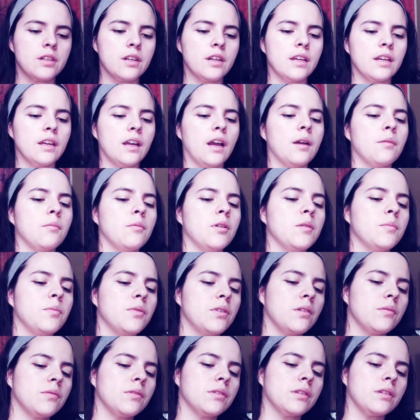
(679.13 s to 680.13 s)
Like I want to put
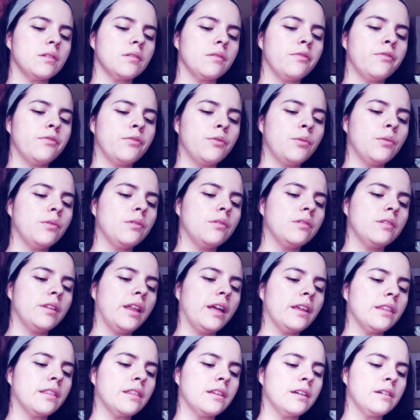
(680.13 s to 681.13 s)
it with the Fool,
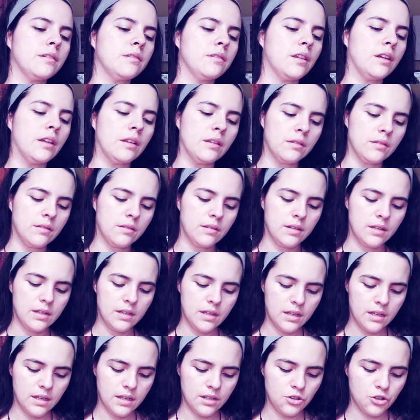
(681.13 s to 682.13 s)
like that
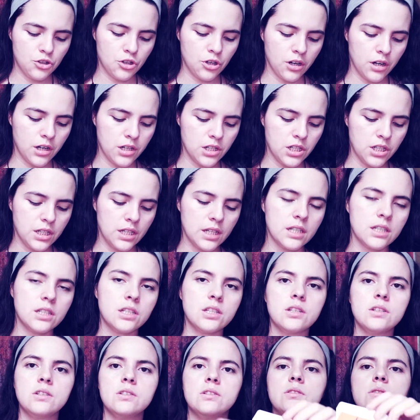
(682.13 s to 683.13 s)
charging
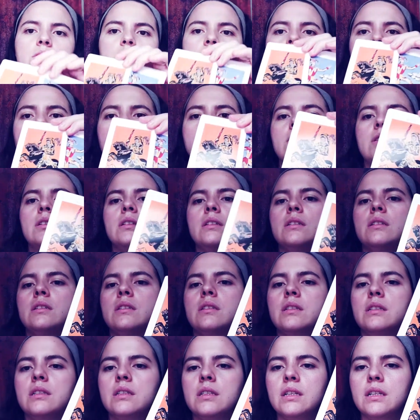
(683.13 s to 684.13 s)
into
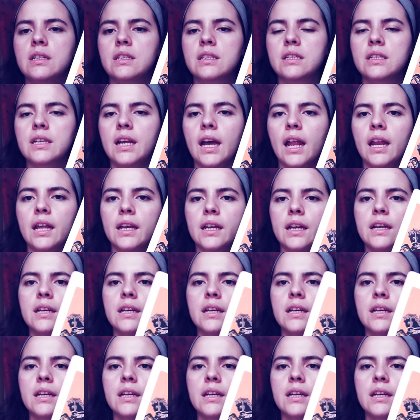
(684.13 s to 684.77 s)
the ecstatic